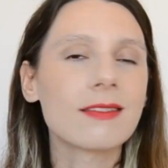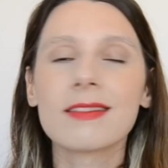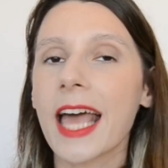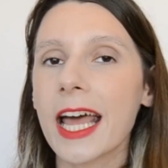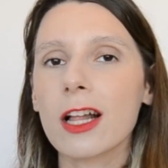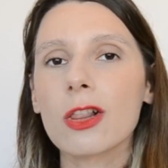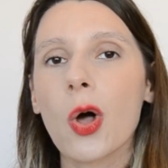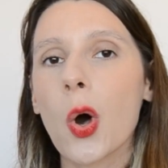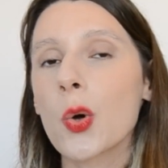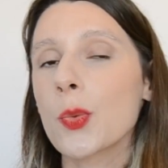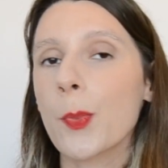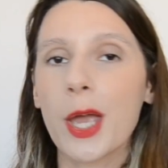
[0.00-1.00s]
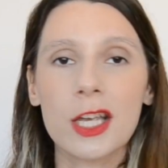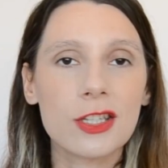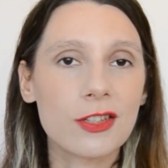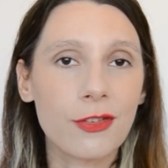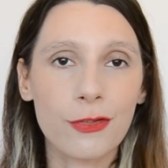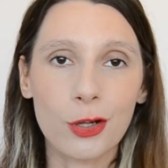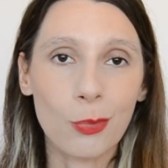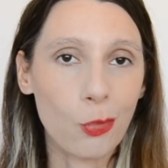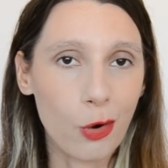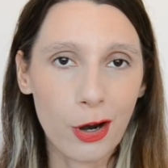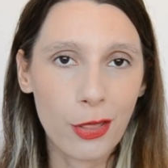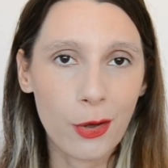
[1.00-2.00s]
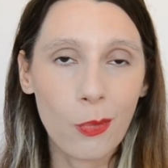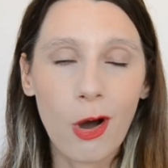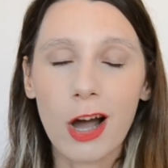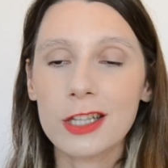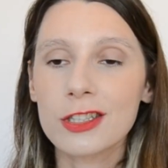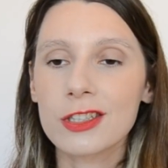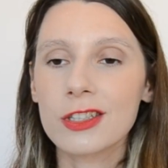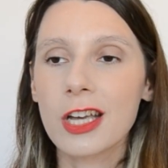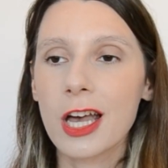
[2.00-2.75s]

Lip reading: That alone makes the film worth a watch.